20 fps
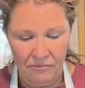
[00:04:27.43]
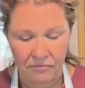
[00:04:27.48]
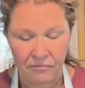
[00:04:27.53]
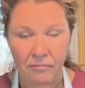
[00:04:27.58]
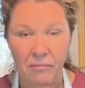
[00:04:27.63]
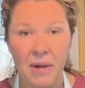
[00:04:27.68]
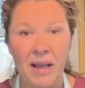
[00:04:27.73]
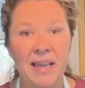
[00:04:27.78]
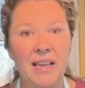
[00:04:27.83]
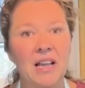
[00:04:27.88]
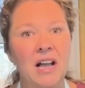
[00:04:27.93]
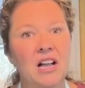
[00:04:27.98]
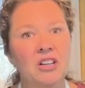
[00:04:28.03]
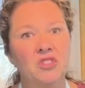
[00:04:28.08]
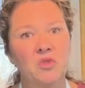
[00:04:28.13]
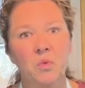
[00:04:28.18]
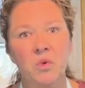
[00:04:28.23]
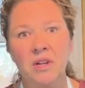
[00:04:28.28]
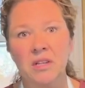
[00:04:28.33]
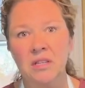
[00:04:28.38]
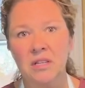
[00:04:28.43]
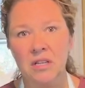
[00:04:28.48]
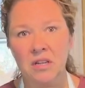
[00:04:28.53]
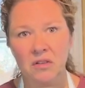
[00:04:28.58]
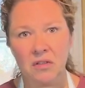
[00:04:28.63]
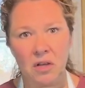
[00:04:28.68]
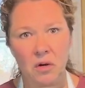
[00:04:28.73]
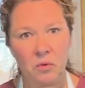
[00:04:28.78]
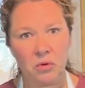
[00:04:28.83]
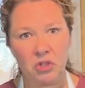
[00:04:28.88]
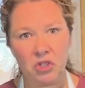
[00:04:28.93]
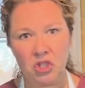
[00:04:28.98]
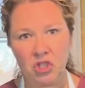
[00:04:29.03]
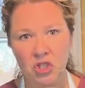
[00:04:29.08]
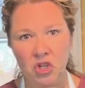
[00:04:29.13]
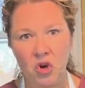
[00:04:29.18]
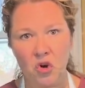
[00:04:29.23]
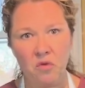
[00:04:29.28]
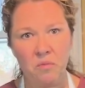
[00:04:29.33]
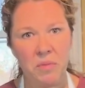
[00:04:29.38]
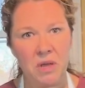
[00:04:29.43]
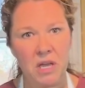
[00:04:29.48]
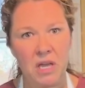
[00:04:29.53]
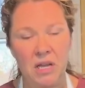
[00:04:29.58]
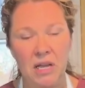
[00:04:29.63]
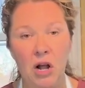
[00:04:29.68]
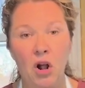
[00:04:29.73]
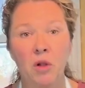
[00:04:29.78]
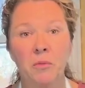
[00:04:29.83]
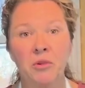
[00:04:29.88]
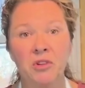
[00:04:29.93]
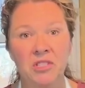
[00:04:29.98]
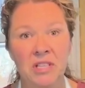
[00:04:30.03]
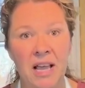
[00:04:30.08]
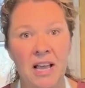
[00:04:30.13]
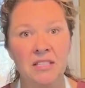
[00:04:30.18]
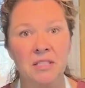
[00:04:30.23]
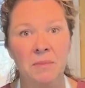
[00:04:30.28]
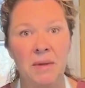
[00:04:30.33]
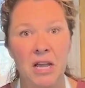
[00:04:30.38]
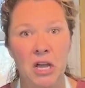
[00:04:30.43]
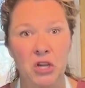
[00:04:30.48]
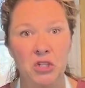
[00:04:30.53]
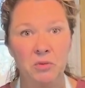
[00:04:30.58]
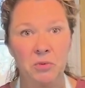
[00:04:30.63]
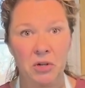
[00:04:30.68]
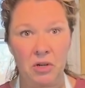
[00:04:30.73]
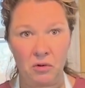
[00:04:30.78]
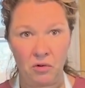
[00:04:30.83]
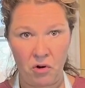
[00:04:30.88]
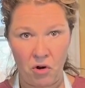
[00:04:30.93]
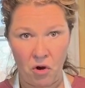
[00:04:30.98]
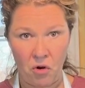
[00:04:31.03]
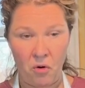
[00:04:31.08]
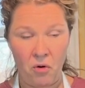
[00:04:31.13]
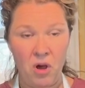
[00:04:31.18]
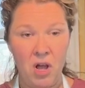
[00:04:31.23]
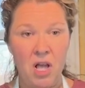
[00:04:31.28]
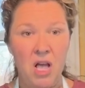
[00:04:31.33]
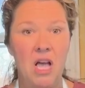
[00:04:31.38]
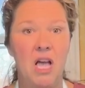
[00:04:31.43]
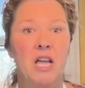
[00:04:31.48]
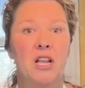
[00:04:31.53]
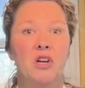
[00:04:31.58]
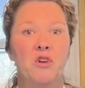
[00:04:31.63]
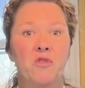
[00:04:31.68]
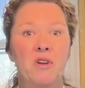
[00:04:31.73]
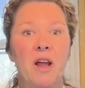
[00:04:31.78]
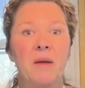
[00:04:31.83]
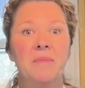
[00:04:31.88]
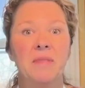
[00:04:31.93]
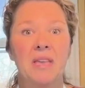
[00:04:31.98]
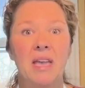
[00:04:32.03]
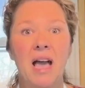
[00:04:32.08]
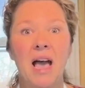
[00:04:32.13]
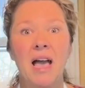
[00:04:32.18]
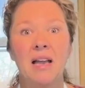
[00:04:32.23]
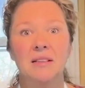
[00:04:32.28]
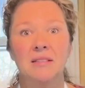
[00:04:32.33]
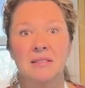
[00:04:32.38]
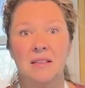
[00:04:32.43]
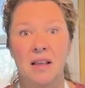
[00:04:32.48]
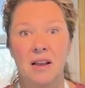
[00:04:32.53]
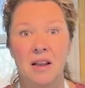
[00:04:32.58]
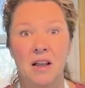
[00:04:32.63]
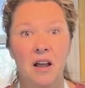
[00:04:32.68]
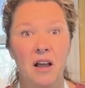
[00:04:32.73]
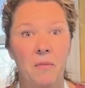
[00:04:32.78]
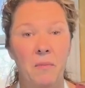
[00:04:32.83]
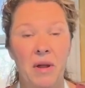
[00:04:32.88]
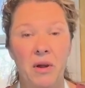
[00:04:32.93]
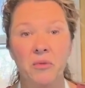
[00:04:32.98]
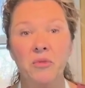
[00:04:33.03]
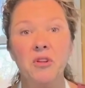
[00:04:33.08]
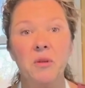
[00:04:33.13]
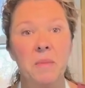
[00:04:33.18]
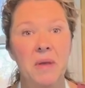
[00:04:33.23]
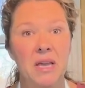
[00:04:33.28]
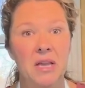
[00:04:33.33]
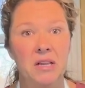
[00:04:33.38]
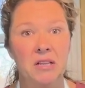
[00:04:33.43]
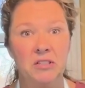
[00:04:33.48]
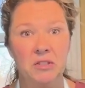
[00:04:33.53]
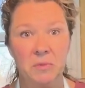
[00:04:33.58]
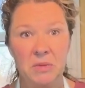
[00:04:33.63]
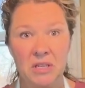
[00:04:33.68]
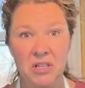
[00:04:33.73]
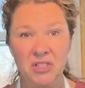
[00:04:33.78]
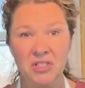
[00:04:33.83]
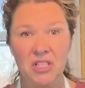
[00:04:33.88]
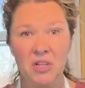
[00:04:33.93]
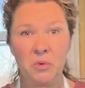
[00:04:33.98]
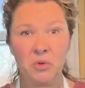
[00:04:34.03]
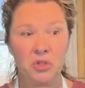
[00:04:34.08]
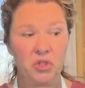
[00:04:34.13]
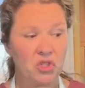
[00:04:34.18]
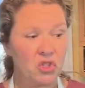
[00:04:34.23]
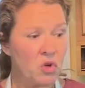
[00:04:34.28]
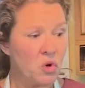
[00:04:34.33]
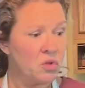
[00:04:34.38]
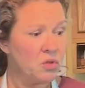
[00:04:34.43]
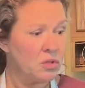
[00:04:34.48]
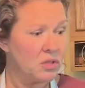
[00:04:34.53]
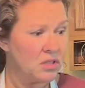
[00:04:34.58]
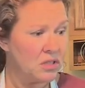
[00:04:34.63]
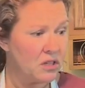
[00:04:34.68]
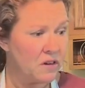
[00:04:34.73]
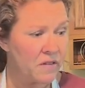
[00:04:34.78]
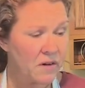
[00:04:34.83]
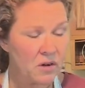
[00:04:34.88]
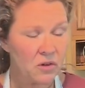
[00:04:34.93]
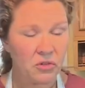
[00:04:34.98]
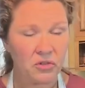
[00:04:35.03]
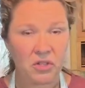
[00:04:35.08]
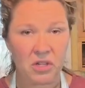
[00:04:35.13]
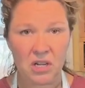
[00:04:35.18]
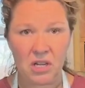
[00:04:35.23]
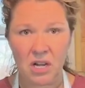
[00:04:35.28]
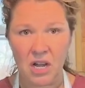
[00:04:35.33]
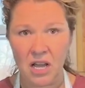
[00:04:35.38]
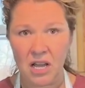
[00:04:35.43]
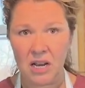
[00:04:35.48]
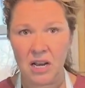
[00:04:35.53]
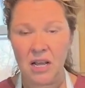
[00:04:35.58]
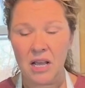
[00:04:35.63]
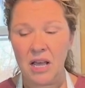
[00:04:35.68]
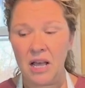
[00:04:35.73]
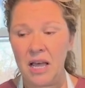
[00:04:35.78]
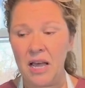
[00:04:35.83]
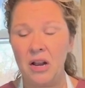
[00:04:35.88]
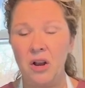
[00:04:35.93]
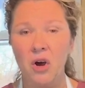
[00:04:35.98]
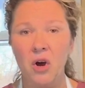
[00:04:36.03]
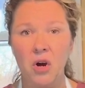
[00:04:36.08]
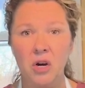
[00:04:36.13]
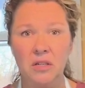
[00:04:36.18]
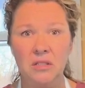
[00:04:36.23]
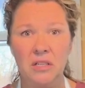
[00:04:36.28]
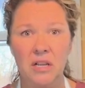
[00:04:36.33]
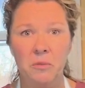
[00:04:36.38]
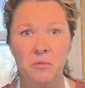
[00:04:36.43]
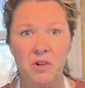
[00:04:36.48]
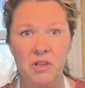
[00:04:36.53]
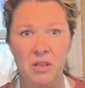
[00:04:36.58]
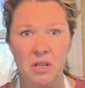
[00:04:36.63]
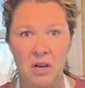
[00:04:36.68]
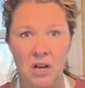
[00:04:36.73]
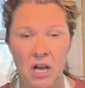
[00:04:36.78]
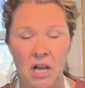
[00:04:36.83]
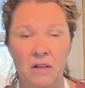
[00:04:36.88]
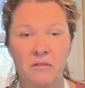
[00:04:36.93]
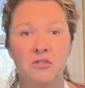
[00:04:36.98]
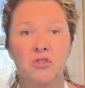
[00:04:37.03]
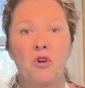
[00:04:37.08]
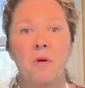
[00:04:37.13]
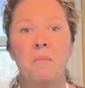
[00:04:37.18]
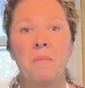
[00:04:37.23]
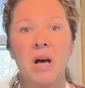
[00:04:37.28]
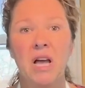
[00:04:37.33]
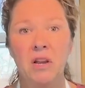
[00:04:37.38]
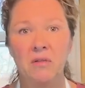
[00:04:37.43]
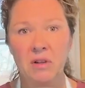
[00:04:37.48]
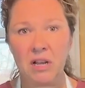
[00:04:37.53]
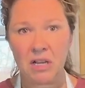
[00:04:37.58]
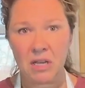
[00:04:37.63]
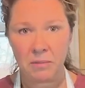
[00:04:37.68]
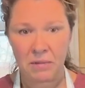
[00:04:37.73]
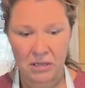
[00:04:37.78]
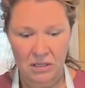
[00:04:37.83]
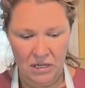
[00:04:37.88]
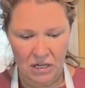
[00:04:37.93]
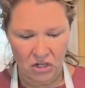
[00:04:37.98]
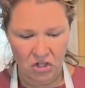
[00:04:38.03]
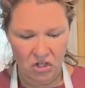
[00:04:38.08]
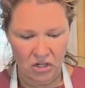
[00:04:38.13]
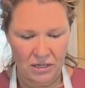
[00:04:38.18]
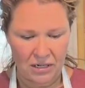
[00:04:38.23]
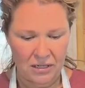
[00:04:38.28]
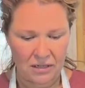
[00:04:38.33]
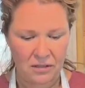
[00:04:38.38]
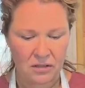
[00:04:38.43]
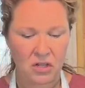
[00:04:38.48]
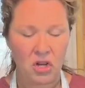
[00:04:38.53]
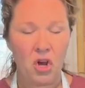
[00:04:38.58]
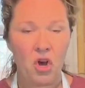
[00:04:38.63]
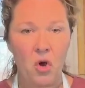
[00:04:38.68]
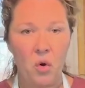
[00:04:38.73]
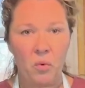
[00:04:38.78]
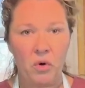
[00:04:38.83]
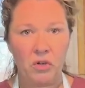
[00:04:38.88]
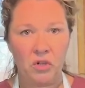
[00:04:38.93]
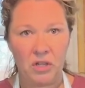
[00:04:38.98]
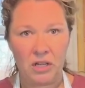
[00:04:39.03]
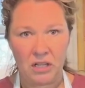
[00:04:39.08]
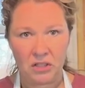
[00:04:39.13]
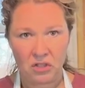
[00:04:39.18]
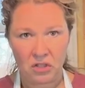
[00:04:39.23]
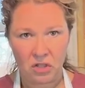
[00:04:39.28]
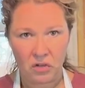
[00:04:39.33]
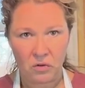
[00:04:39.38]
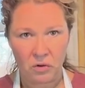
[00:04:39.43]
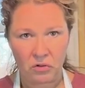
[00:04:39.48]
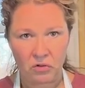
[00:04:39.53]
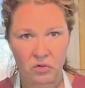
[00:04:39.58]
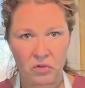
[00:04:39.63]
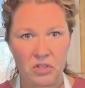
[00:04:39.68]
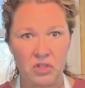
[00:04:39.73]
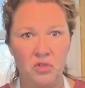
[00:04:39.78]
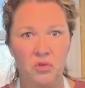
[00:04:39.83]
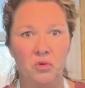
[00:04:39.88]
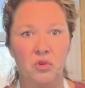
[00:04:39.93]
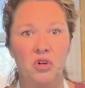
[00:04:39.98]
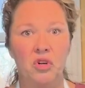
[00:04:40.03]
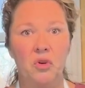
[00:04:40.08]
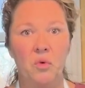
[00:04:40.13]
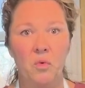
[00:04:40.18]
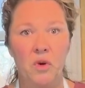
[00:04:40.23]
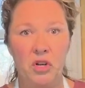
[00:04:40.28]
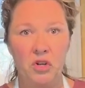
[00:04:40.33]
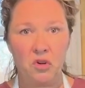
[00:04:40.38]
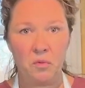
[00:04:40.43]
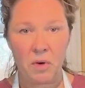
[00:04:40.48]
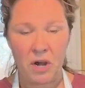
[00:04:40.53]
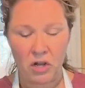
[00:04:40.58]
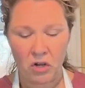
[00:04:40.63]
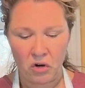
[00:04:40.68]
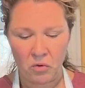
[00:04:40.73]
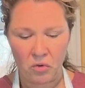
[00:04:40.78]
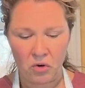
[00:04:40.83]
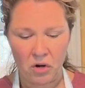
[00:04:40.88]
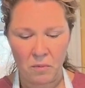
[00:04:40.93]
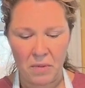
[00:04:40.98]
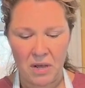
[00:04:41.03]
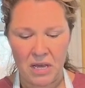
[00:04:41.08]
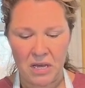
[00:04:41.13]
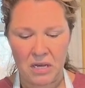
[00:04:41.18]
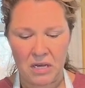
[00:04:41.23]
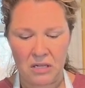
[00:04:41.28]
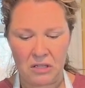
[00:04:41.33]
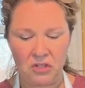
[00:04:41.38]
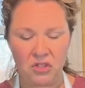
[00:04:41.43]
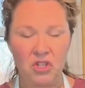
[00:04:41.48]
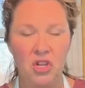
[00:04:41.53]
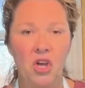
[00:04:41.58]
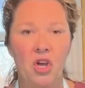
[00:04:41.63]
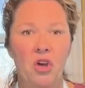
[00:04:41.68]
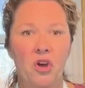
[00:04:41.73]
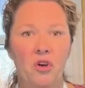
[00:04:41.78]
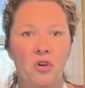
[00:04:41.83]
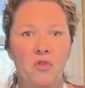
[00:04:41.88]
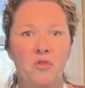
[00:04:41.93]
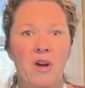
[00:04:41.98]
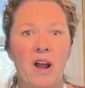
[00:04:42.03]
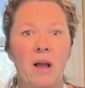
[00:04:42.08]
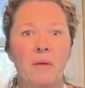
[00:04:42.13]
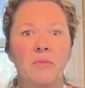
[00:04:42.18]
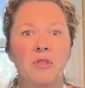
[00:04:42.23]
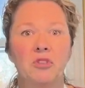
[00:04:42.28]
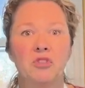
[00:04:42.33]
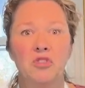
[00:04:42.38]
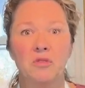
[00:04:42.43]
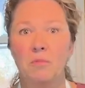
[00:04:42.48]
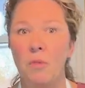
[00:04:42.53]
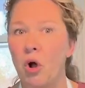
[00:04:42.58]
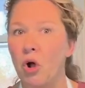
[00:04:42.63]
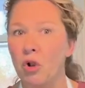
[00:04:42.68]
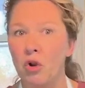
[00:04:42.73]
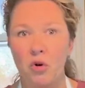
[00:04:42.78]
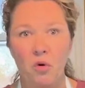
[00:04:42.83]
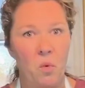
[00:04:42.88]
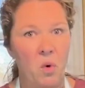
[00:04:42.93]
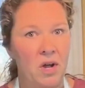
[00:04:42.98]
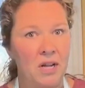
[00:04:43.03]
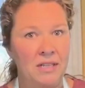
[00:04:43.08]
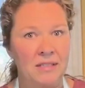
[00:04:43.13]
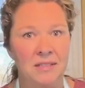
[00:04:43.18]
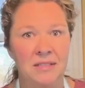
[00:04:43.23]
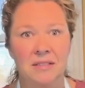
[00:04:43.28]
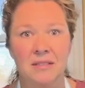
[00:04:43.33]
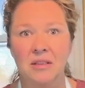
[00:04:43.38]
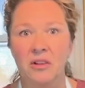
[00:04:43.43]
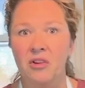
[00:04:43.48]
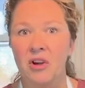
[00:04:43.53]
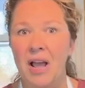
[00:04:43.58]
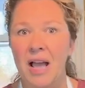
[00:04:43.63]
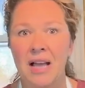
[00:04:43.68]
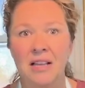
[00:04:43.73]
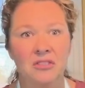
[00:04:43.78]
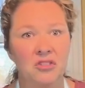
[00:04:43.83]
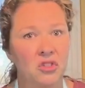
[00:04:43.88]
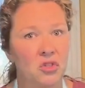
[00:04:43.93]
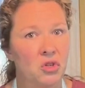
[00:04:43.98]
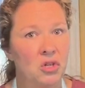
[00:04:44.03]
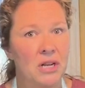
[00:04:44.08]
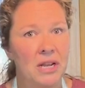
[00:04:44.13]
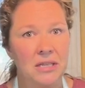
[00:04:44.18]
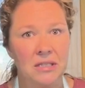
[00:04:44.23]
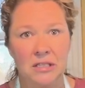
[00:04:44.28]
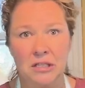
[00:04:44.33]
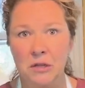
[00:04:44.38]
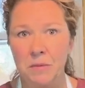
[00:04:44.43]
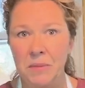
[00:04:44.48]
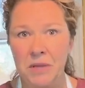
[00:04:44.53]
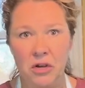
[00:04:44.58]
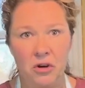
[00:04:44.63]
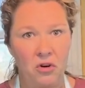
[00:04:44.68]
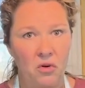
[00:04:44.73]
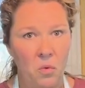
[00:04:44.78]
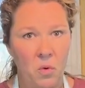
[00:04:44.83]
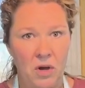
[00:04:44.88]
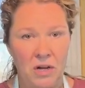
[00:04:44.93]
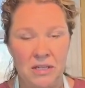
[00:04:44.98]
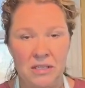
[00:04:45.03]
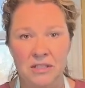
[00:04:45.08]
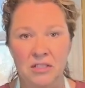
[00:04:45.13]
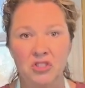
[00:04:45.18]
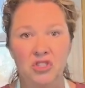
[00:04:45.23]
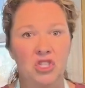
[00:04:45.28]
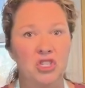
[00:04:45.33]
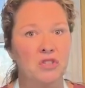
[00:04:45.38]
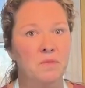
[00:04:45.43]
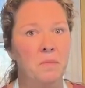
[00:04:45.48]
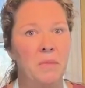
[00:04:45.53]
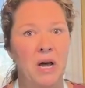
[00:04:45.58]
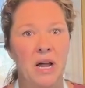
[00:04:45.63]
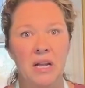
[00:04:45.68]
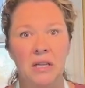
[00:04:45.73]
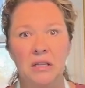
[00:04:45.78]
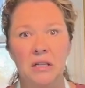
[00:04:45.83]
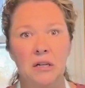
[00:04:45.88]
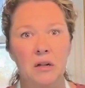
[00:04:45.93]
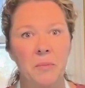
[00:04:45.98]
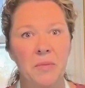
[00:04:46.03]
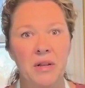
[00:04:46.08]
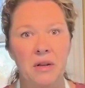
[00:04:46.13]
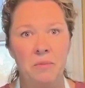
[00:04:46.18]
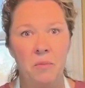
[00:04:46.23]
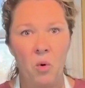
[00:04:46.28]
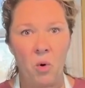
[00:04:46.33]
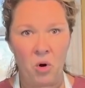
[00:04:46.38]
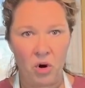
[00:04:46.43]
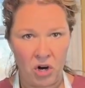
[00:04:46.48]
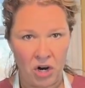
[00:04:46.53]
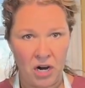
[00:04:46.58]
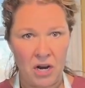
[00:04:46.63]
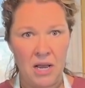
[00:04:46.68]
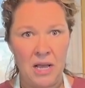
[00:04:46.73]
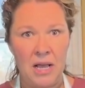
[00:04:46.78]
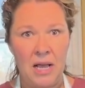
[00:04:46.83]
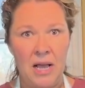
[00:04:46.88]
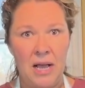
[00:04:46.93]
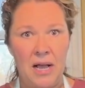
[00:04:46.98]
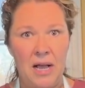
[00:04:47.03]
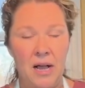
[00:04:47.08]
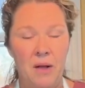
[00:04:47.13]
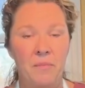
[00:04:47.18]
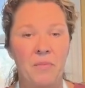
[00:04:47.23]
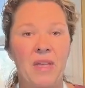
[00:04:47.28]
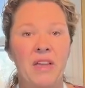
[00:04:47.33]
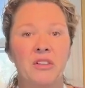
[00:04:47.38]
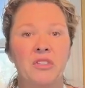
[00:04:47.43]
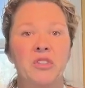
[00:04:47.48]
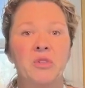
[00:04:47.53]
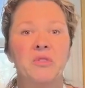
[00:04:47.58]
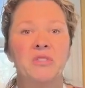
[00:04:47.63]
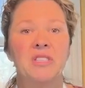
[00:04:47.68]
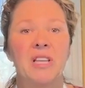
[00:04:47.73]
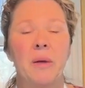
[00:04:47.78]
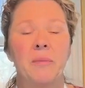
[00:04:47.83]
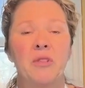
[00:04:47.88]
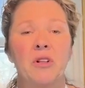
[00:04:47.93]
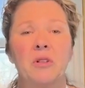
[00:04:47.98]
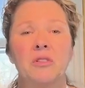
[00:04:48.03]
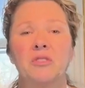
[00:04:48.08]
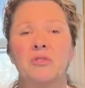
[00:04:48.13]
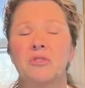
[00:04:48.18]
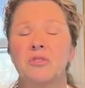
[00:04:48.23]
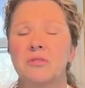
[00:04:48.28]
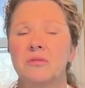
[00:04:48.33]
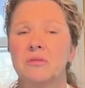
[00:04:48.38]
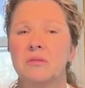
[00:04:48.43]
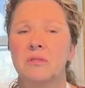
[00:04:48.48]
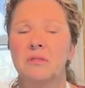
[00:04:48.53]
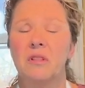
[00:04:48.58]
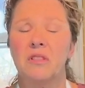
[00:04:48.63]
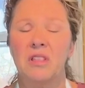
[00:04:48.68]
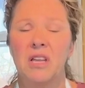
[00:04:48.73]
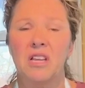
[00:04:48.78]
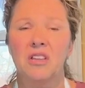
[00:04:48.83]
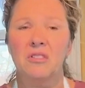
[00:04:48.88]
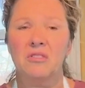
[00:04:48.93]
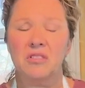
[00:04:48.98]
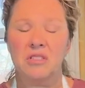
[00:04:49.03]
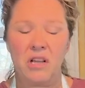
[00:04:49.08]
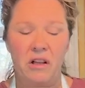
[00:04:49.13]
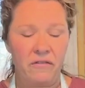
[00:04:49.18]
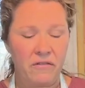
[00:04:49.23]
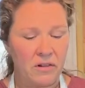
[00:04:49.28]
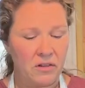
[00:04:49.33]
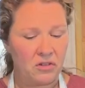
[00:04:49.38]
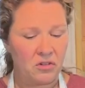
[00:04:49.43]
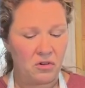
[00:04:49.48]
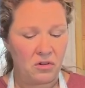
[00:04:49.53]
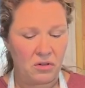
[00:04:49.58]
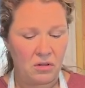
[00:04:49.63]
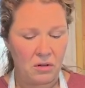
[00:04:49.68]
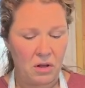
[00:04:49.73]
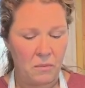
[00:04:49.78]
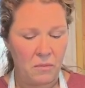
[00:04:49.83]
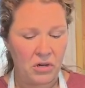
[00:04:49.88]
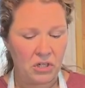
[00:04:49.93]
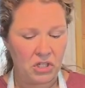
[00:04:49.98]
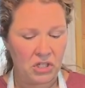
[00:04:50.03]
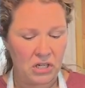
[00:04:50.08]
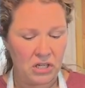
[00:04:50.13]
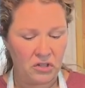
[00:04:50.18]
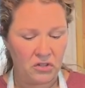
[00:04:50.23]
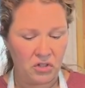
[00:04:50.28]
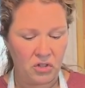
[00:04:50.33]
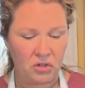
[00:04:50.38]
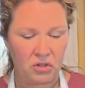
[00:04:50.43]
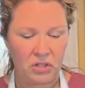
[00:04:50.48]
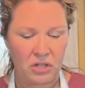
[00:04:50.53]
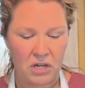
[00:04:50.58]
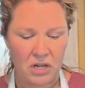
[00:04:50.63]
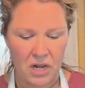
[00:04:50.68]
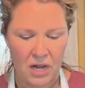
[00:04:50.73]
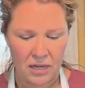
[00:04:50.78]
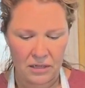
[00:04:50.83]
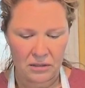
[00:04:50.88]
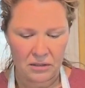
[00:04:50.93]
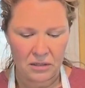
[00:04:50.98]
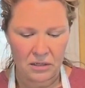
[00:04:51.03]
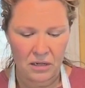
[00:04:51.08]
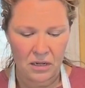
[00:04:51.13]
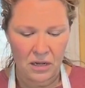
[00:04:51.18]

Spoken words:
my gosh, one year they were so big, I almost asked my husband to go and grab the axe and cut my rutabagas because they were so difficult to cut. I had a hard time with a knife. So my recommendation is when you get to the grocery store, when you buy your rutabagas, grab the smaller ones. They're as good as the bigger ones. Just buy a little bit more and use them. You'll thank yourself because they're much easier to cut.